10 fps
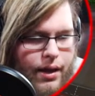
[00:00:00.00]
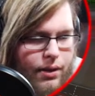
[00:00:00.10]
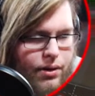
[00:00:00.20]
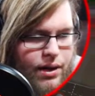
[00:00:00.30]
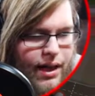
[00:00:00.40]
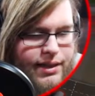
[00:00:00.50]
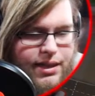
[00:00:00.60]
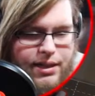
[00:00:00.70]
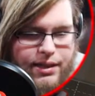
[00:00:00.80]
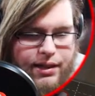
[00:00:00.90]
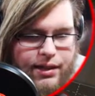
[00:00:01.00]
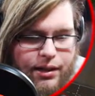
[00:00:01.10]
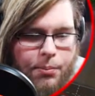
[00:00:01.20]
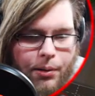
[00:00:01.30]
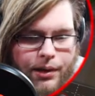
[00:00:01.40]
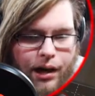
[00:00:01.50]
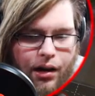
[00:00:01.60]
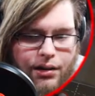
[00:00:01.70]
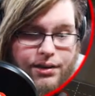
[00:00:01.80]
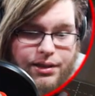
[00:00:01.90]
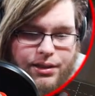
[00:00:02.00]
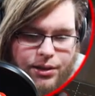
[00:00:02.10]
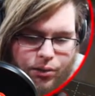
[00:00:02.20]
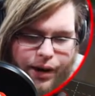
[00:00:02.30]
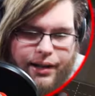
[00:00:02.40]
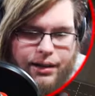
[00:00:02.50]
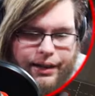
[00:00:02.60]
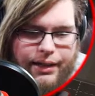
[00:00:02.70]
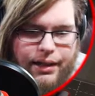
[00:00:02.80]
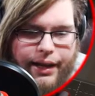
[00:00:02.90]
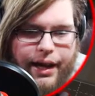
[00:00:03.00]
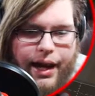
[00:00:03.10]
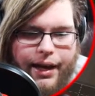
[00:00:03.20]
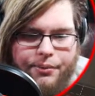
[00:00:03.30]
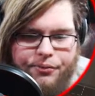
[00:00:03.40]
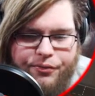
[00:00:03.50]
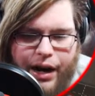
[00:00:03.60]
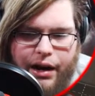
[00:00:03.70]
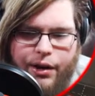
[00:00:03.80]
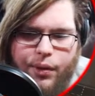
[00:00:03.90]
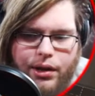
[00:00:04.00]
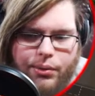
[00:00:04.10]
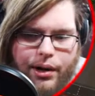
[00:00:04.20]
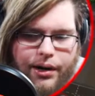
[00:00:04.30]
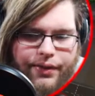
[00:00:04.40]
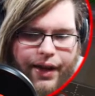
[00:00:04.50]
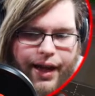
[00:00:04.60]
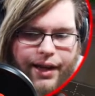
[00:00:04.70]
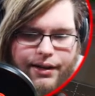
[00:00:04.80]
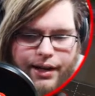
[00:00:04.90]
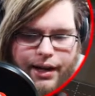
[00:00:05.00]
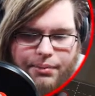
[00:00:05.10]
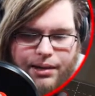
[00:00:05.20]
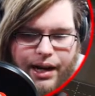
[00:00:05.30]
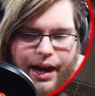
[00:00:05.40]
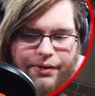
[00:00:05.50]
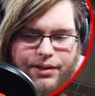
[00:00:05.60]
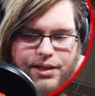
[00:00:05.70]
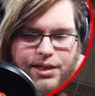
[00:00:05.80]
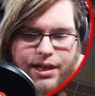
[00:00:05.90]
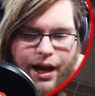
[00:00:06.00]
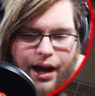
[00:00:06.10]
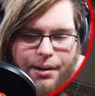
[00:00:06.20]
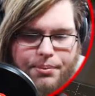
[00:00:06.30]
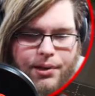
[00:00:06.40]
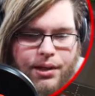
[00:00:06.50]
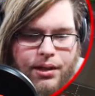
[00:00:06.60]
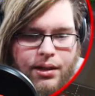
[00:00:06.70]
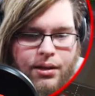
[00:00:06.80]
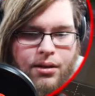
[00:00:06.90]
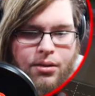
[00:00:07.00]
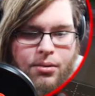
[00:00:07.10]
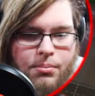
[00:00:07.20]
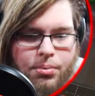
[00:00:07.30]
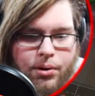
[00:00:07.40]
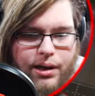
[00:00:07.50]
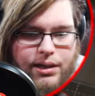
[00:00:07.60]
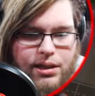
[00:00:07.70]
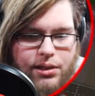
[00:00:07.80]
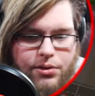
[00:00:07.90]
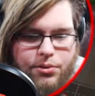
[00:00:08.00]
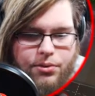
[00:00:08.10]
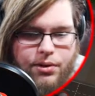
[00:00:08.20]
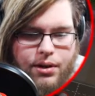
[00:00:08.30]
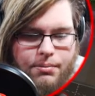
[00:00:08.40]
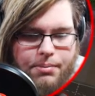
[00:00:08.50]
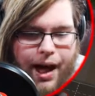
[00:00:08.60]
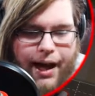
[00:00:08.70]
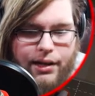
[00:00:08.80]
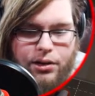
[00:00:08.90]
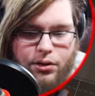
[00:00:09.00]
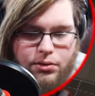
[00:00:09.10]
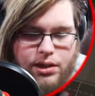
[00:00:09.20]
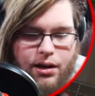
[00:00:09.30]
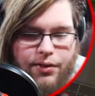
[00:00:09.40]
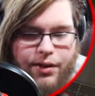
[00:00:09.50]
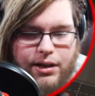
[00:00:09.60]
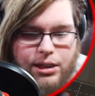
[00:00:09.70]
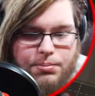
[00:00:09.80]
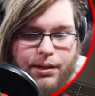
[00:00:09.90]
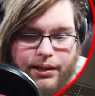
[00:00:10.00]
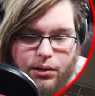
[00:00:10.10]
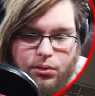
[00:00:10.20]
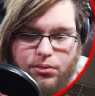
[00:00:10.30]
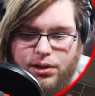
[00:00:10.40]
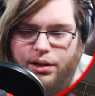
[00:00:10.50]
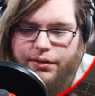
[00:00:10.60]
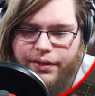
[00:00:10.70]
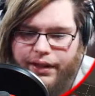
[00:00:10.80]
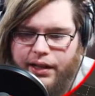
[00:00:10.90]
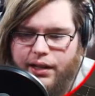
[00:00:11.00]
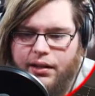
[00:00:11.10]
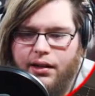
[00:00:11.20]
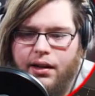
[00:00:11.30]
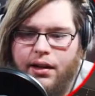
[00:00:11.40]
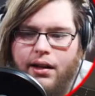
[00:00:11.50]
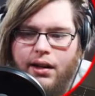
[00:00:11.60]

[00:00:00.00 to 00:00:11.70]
And I realize this is going to up our costs greatly. Like, I am very well aware of that. And I'm going to have to stop pretty soon buying new stuff and just putting old stuff in.